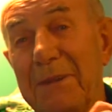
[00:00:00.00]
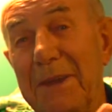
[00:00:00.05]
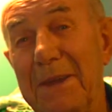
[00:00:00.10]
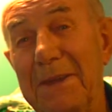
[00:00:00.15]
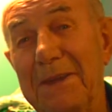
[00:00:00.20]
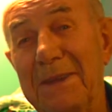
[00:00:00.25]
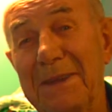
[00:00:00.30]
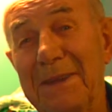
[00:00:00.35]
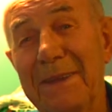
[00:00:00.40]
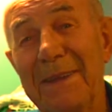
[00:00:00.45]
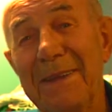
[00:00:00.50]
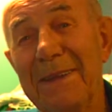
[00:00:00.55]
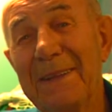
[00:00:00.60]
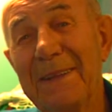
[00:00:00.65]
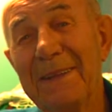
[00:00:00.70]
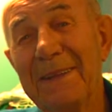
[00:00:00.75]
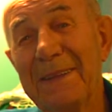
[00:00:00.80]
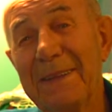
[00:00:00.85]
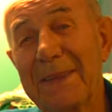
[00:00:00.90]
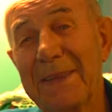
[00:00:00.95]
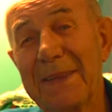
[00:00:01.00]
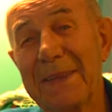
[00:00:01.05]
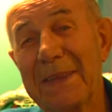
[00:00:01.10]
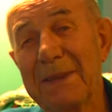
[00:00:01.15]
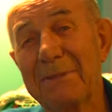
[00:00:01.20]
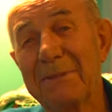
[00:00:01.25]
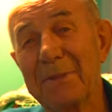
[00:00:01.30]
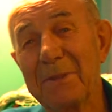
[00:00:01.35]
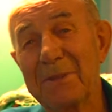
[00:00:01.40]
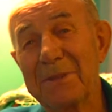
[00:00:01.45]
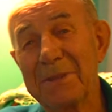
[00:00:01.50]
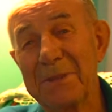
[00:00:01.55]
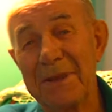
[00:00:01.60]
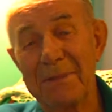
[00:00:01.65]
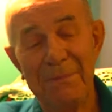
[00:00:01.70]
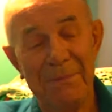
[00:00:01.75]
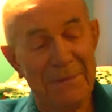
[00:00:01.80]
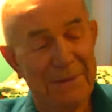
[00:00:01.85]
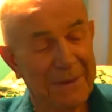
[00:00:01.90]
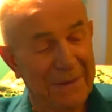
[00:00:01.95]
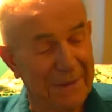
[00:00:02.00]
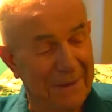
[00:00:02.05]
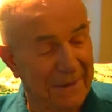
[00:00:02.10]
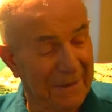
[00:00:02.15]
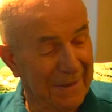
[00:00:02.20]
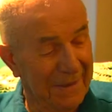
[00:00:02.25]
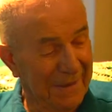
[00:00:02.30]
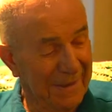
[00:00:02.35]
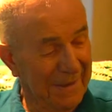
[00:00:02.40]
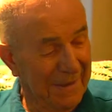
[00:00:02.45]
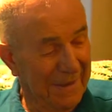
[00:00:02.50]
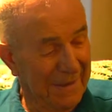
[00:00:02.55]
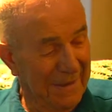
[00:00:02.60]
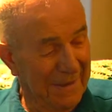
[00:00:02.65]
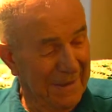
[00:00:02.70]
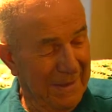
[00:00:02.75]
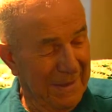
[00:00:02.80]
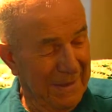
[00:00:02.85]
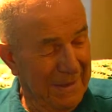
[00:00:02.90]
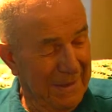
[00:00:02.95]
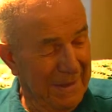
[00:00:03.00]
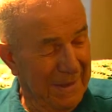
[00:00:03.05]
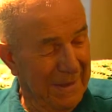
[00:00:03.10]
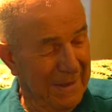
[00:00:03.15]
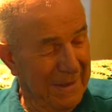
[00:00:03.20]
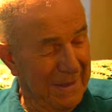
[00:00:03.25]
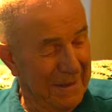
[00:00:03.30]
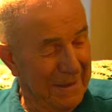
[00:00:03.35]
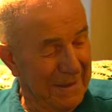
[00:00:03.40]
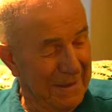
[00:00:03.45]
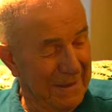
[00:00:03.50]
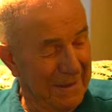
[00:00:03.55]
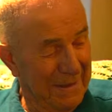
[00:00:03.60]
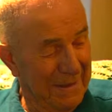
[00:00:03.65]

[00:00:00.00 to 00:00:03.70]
in and give her something. Yeah.